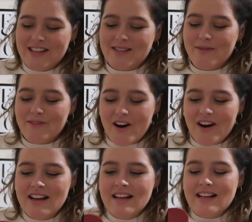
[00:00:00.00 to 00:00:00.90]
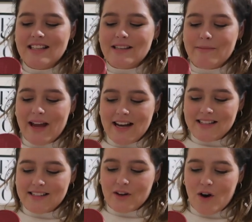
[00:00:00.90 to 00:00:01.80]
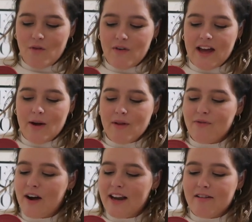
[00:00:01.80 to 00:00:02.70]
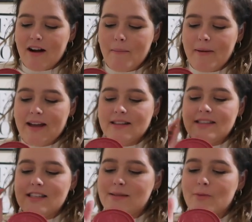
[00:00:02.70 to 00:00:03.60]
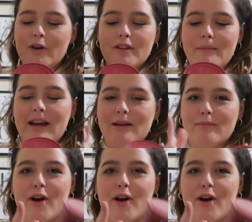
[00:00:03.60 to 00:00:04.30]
So we've got some instant coffee with finely ground beans, smooth medium